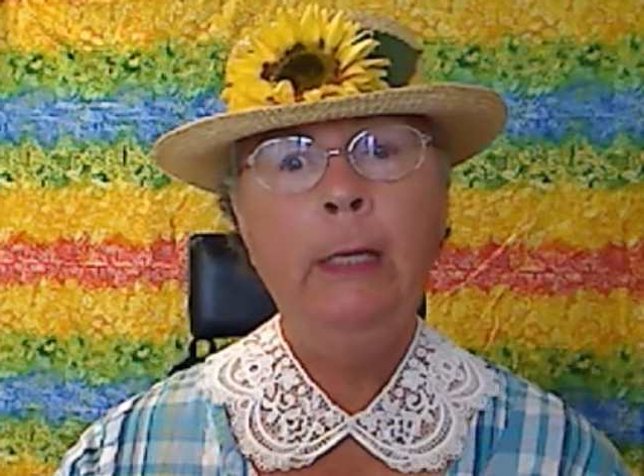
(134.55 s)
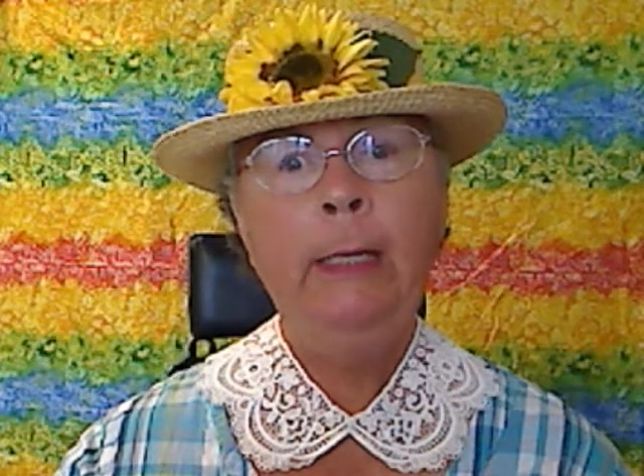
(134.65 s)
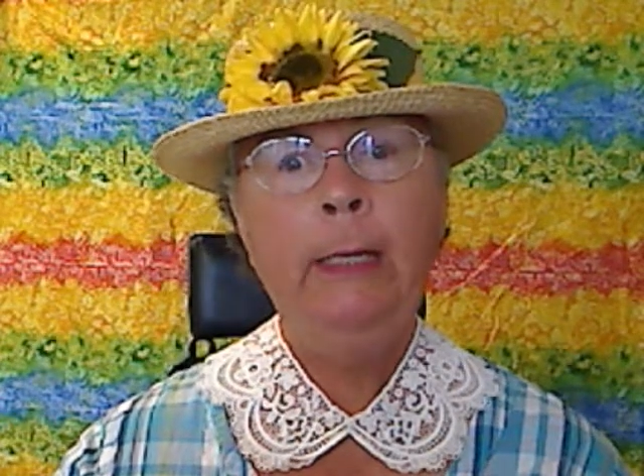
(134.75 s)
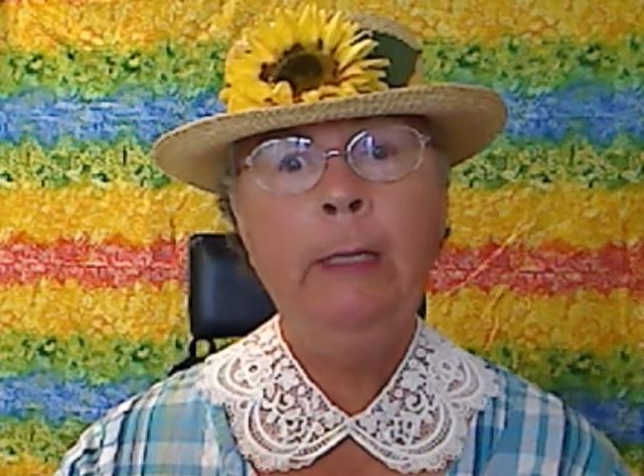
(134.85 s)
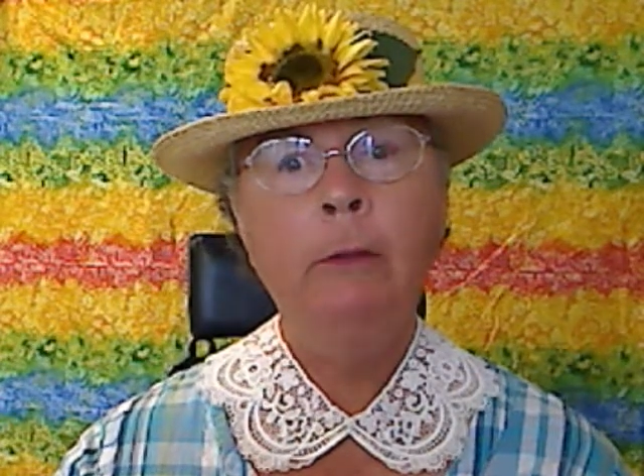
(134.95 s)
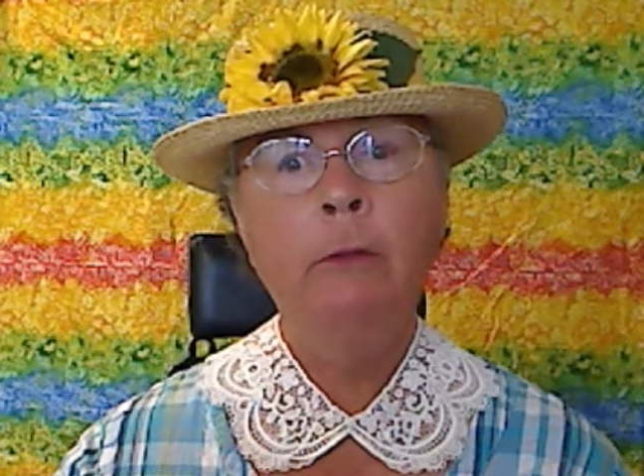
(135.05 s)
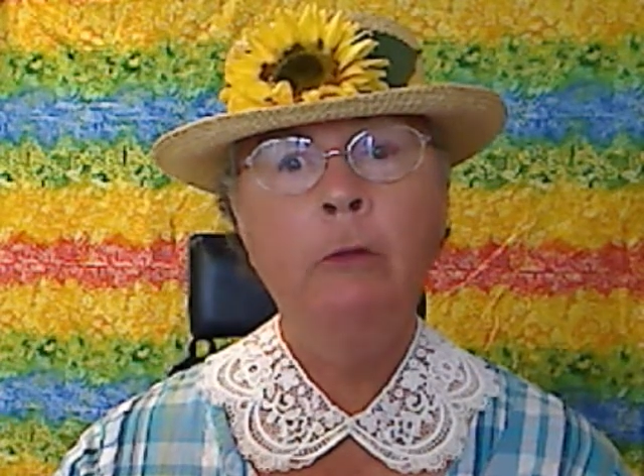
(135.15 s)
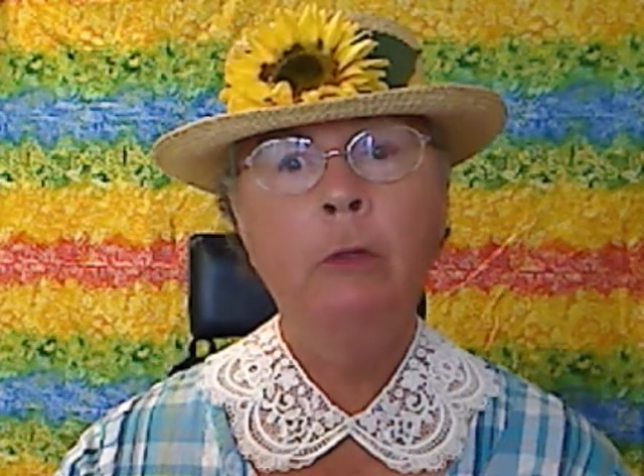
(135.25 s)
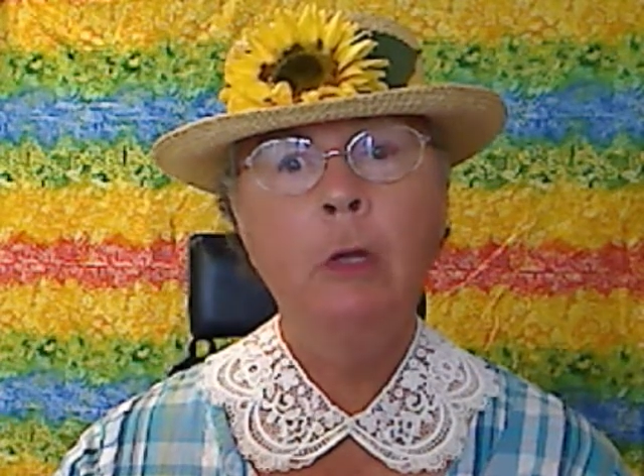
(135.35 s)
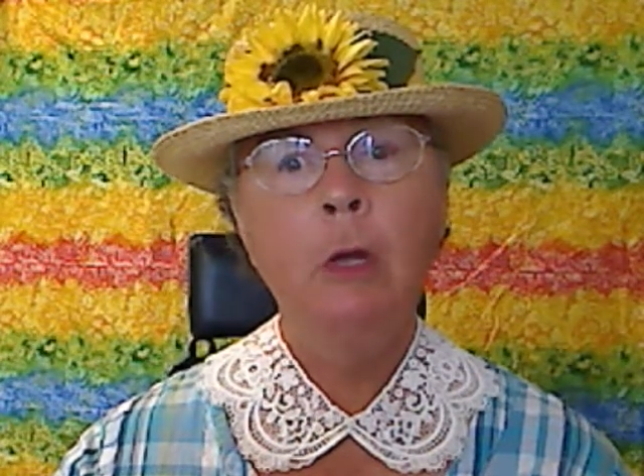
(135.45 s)

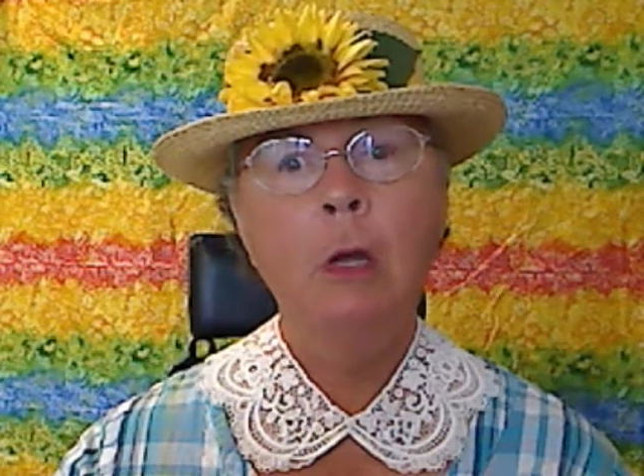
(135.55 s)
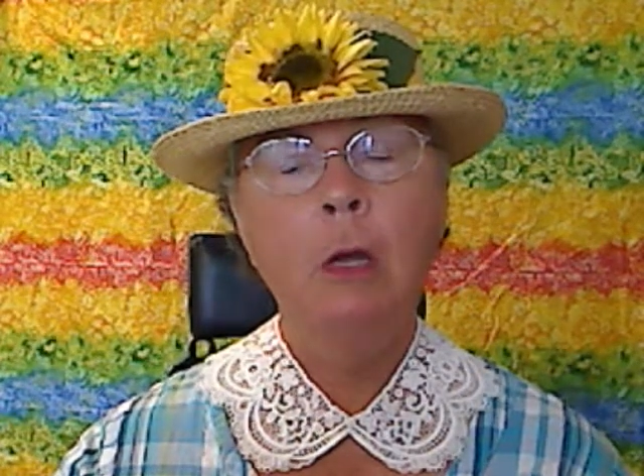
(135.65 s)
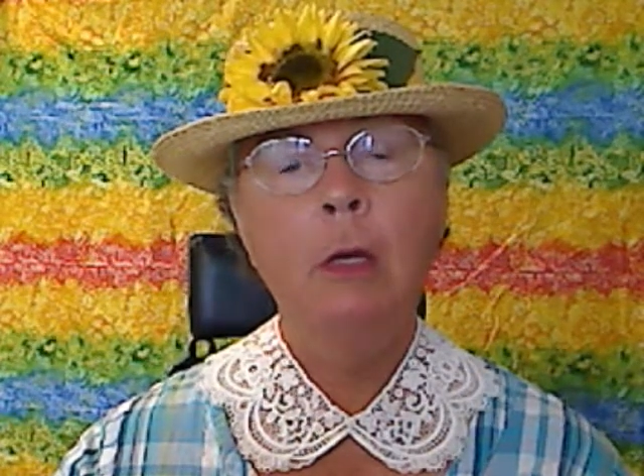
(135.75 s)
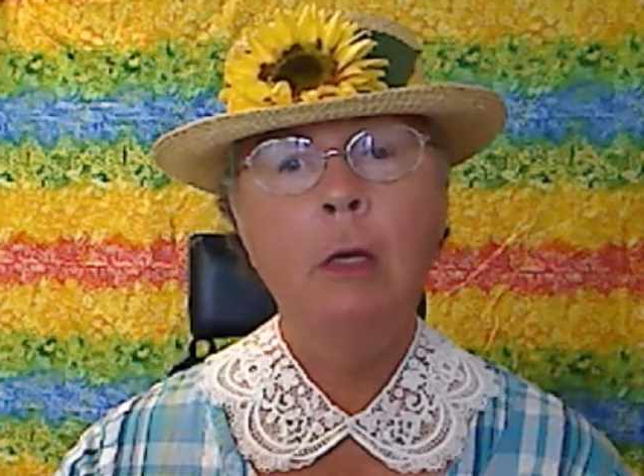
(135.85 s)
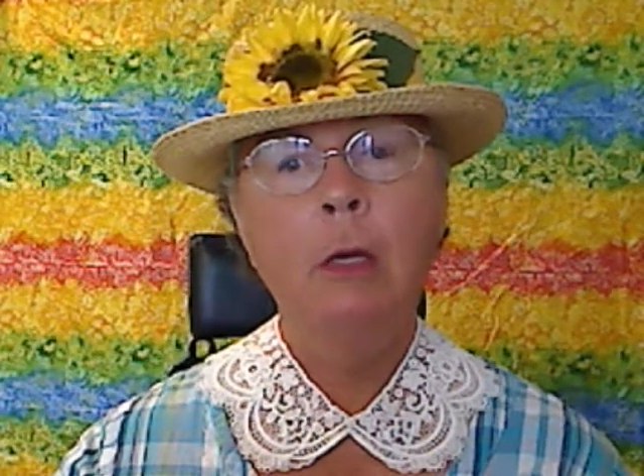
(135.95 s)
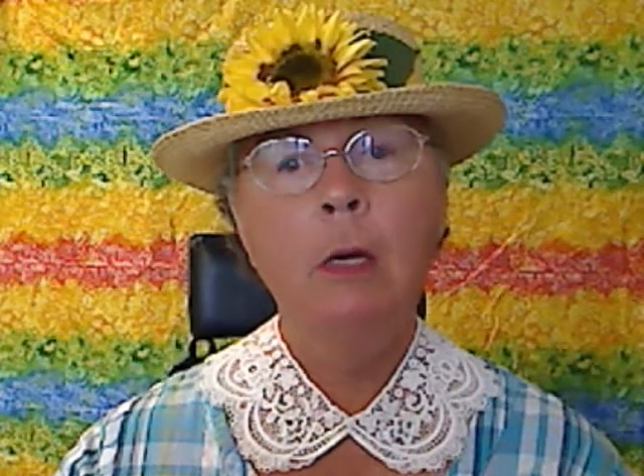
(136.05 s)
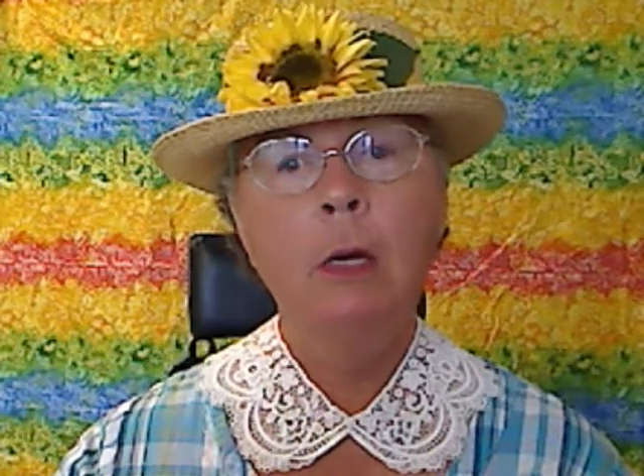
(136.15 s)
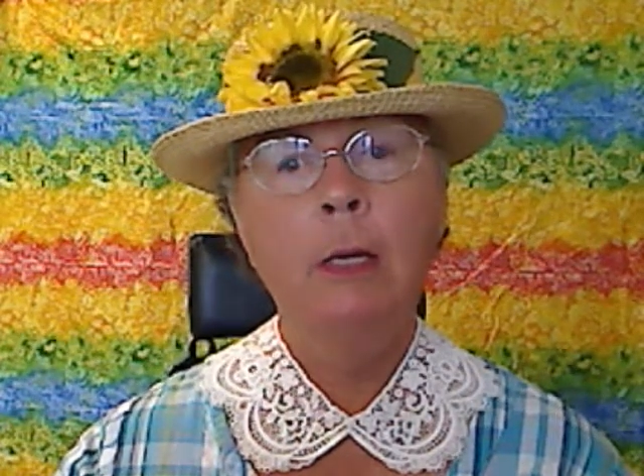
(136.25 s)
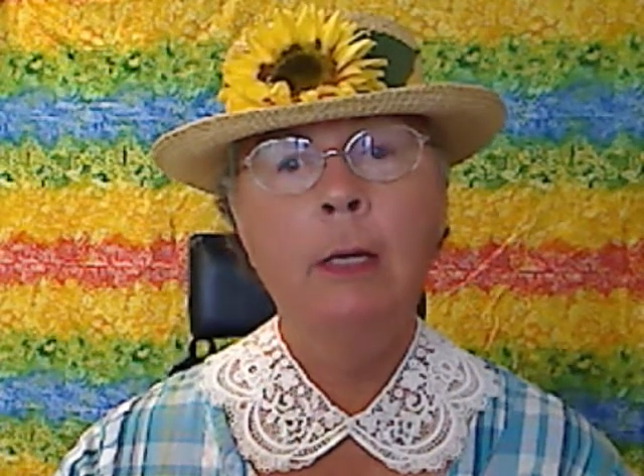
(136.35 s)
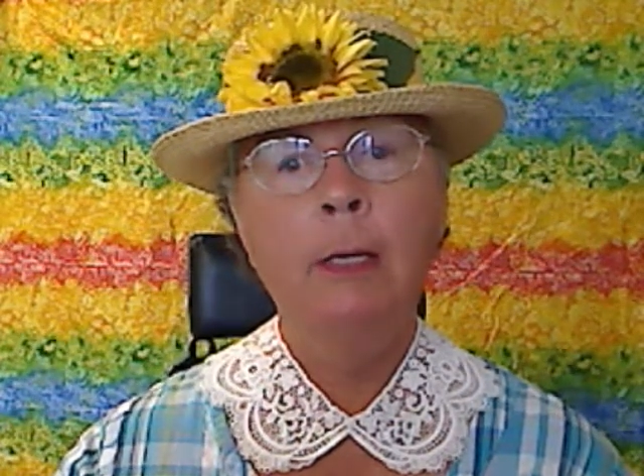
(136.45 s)
and
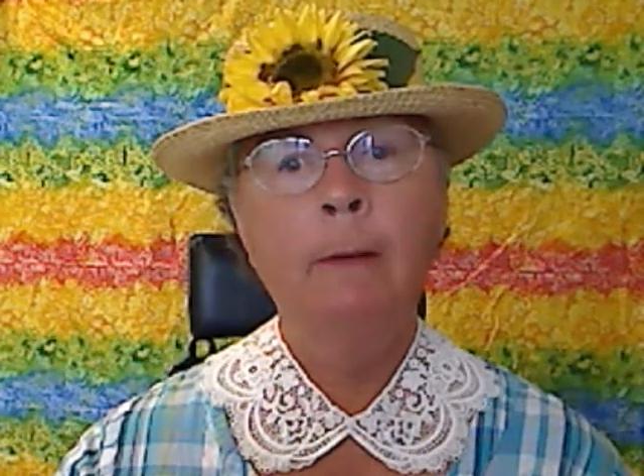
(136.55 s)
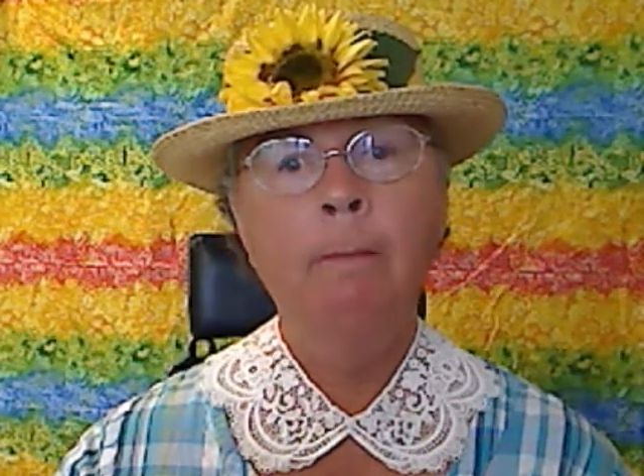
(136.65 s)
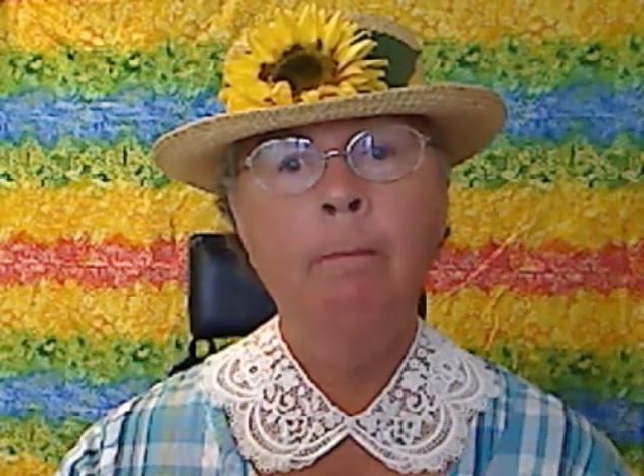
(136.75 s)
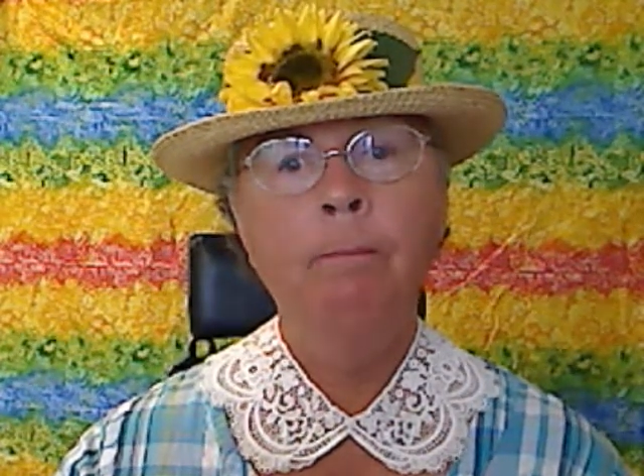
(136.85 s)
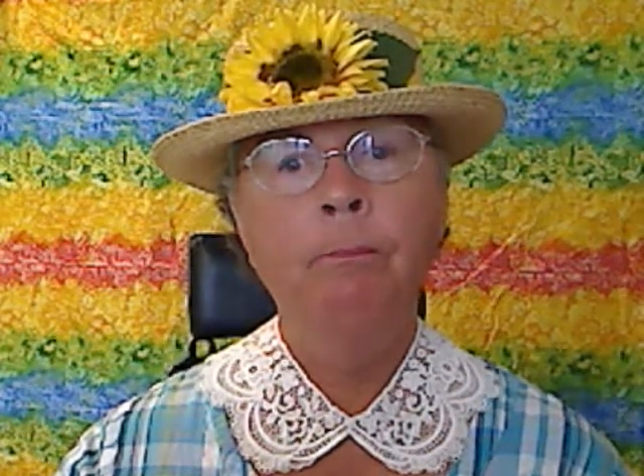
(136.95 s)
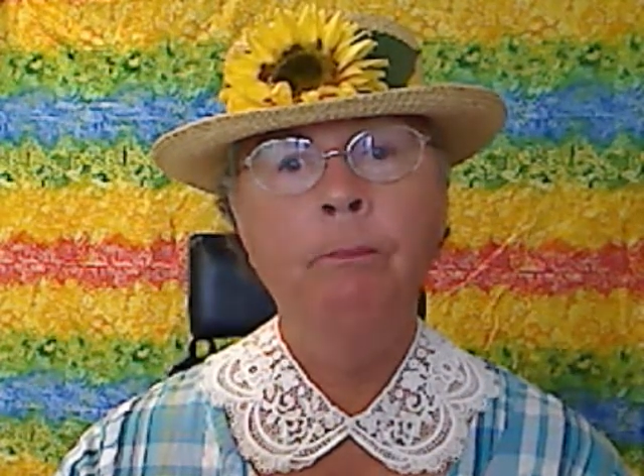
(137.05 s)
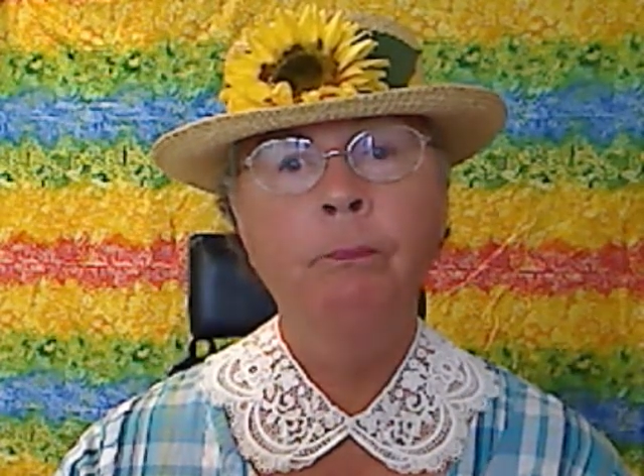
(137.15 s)
um,